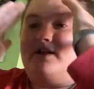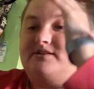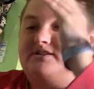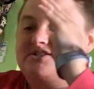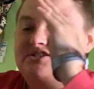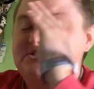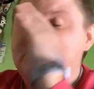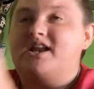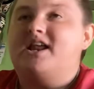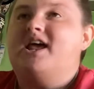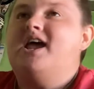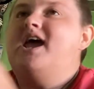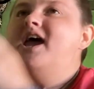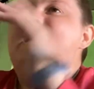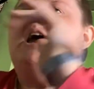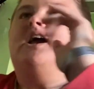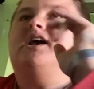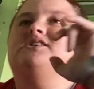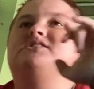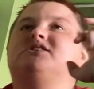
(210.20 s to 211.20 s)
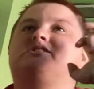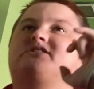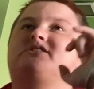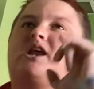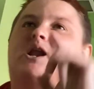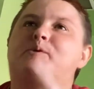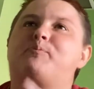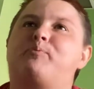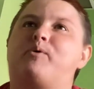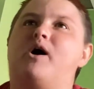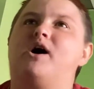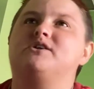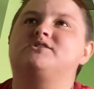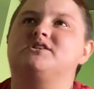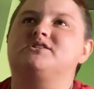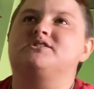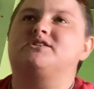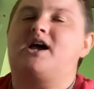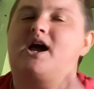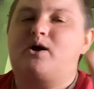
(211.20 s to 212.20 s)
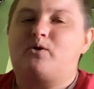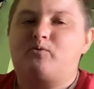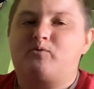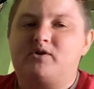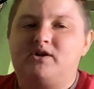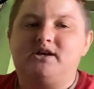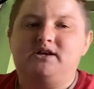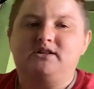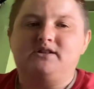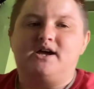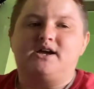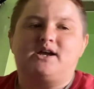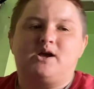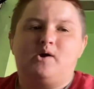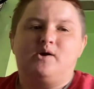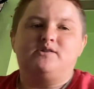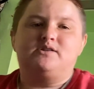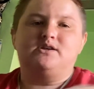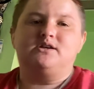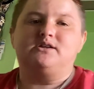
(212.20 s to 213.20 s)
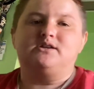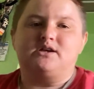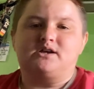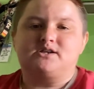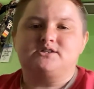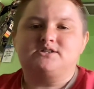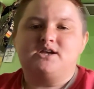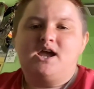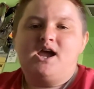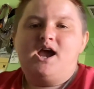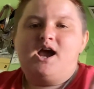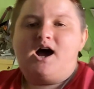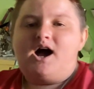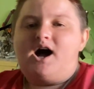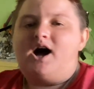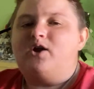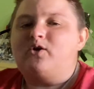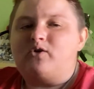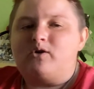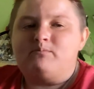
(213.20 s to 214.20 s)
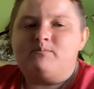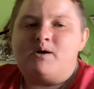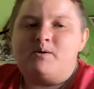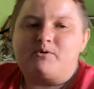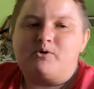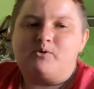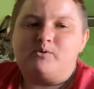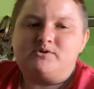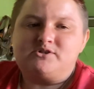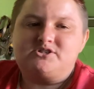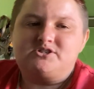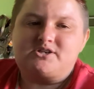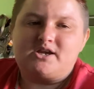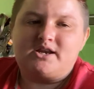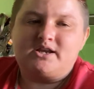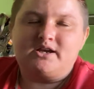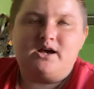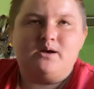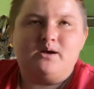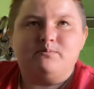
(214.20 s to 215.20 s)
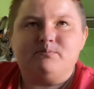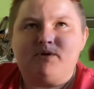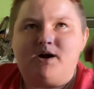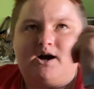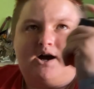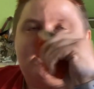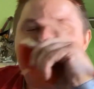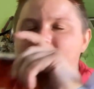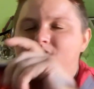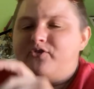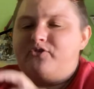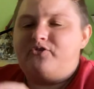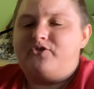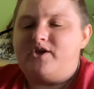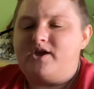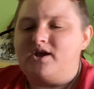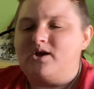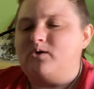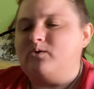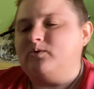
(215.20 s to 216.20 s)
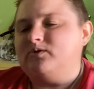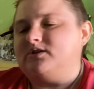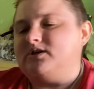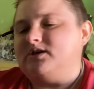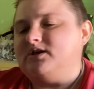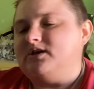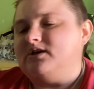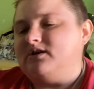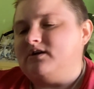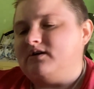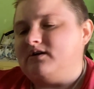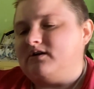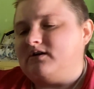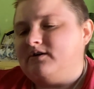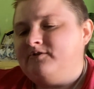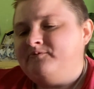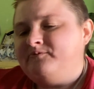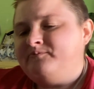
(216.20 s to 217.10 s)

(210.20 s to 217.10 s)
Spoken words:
because the setup process, I really like how they did it, because I don't remember when setting up I think with the